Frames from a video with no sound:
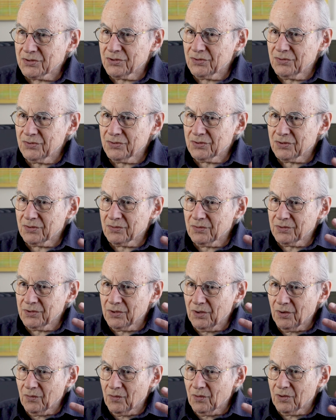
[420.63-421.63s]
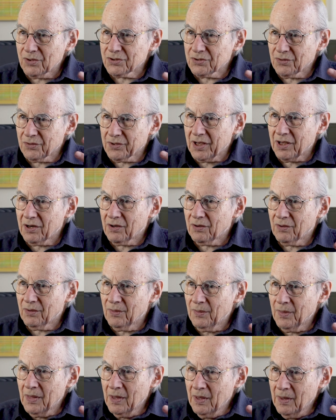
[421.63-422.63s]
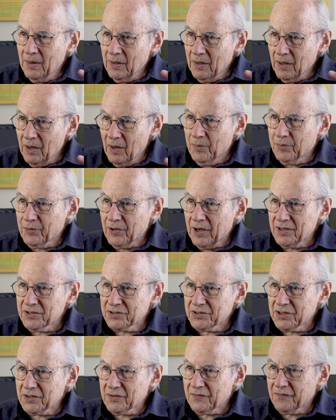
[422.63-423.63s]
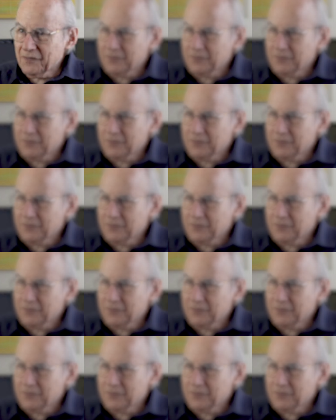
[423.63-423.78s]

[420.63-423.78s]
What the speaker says: Choose the Warsaw Ghetto uprising.